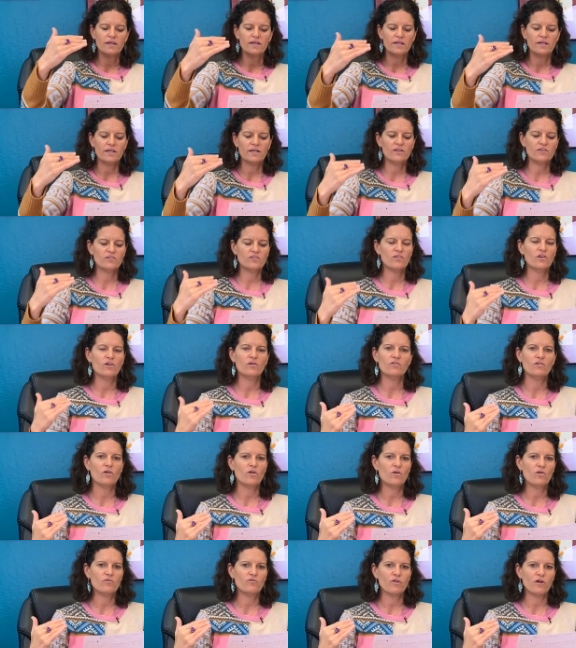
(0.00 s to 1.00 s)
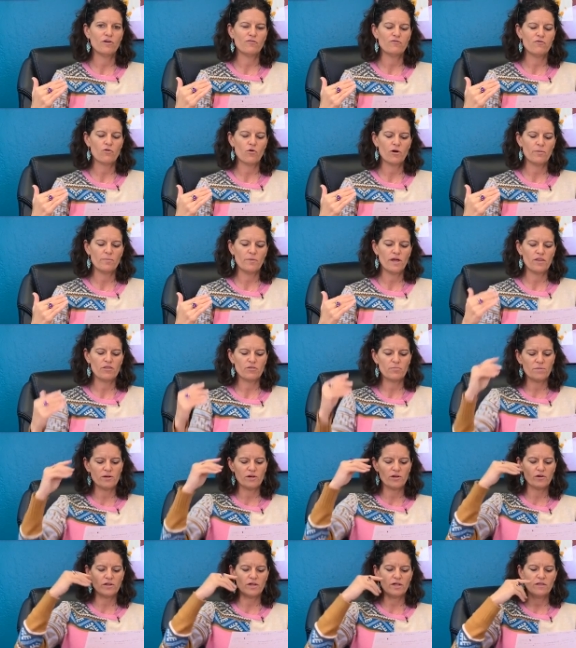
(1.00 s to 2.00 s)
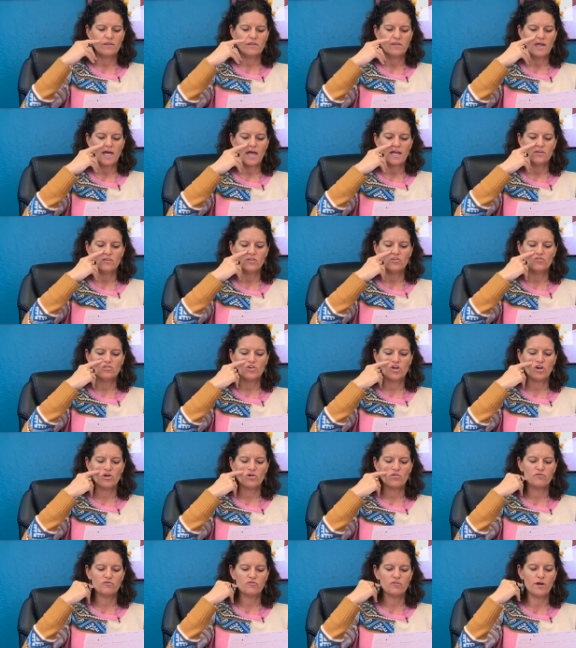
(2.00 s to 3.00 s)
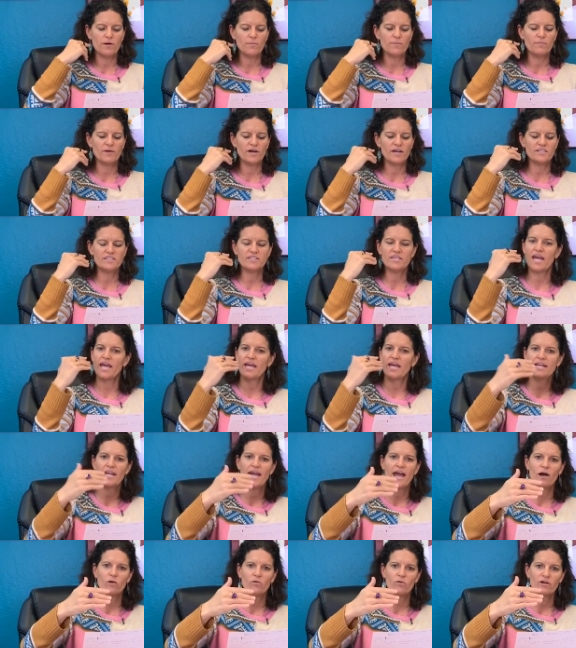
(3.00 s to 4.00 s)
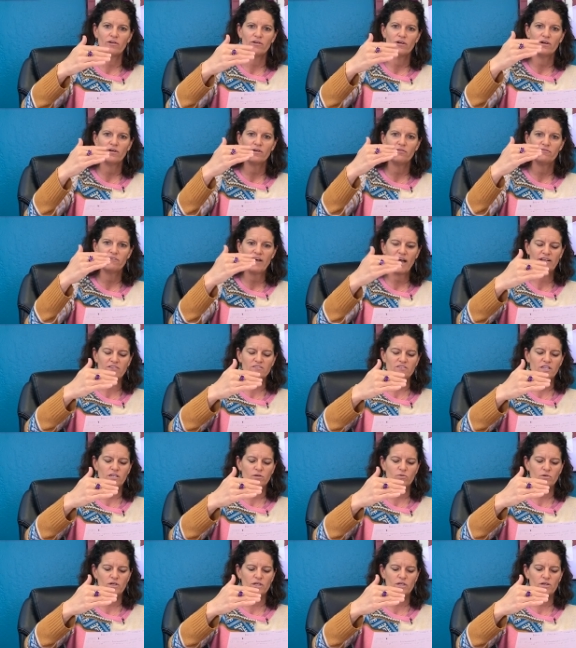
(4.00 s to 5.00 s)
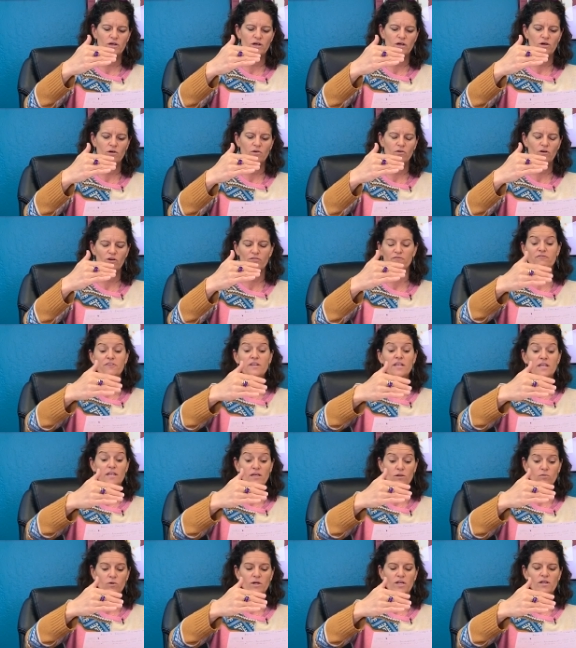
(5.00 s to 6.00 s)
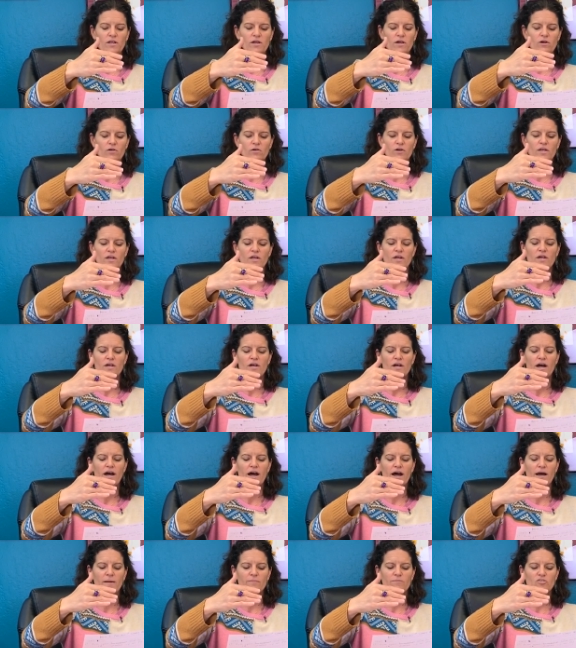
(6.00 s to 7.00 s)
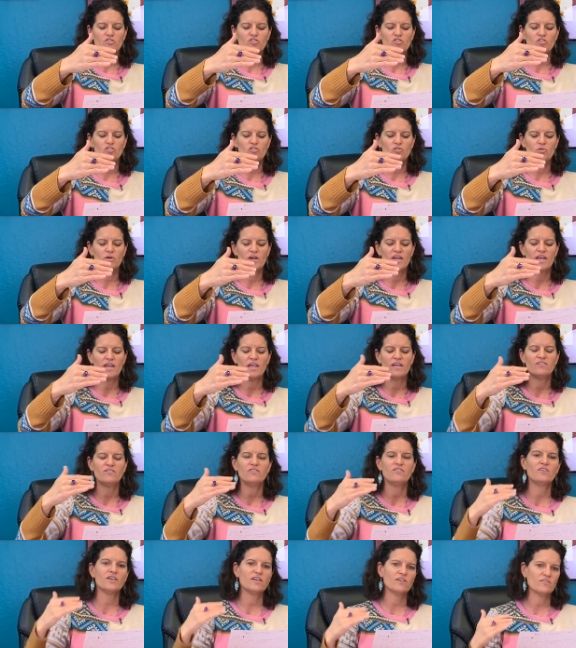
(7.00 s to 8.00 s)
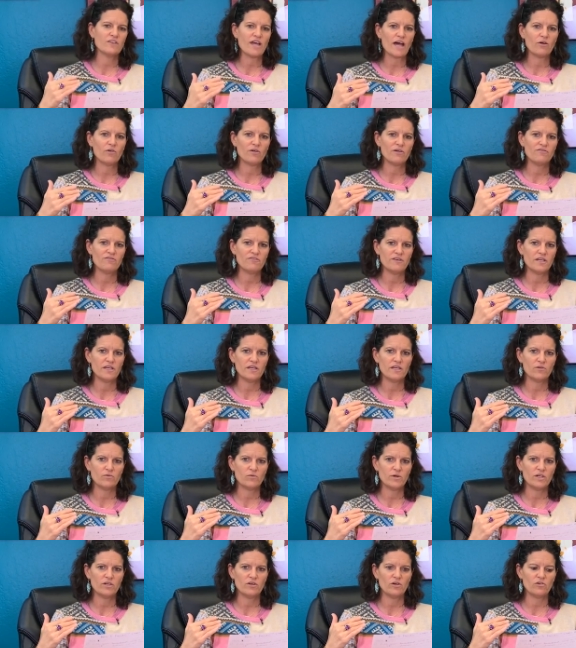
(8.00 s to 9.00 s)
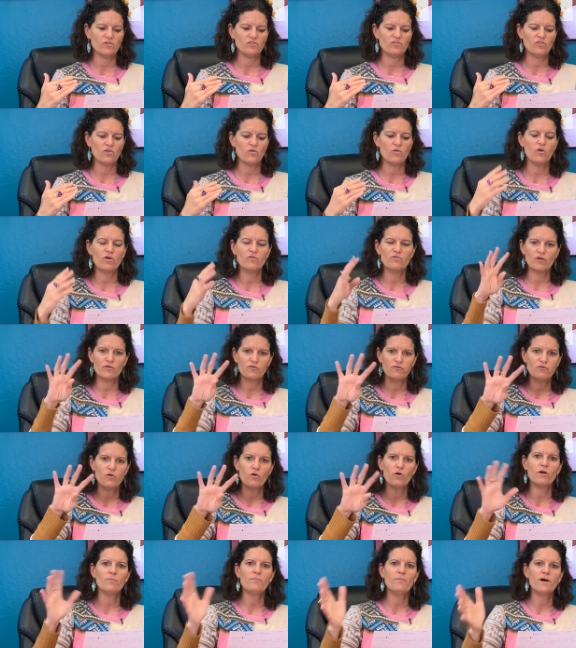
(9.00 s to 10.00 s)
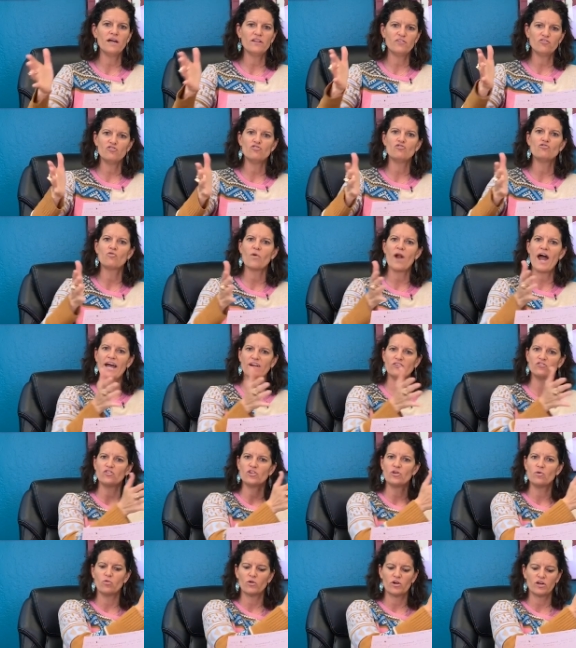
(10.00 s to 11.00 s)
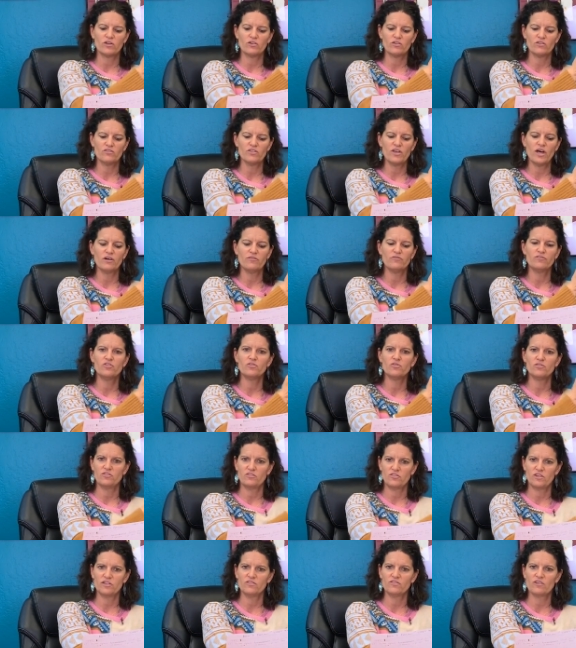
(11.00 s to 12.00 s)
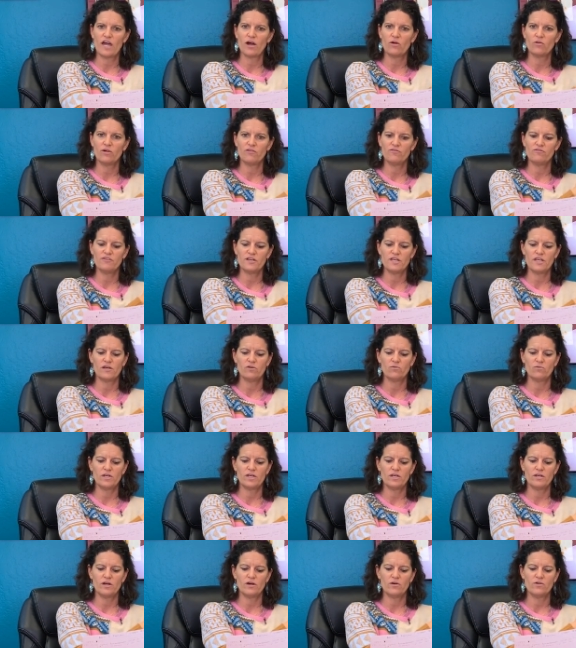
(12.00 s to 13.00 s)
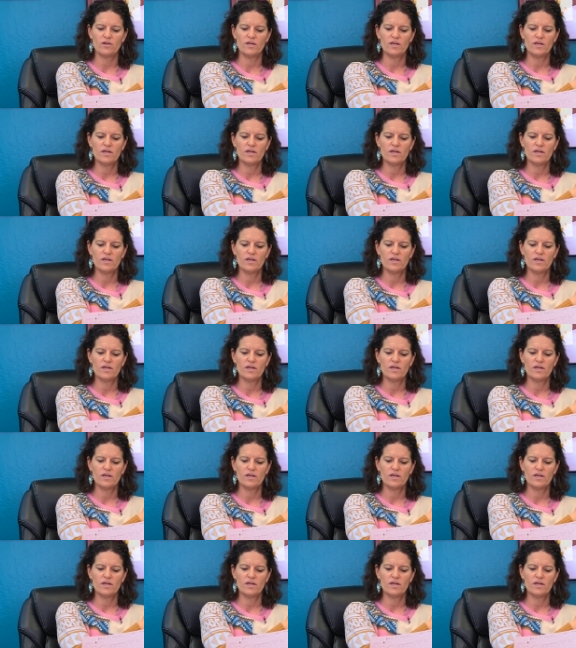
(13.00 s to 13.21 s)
in, uh, over a four month period that you go from a 10 hour fasting window or feeding window um, to a six hour feeding window. So over four months, you gradually work yourself to a six hour feeding window.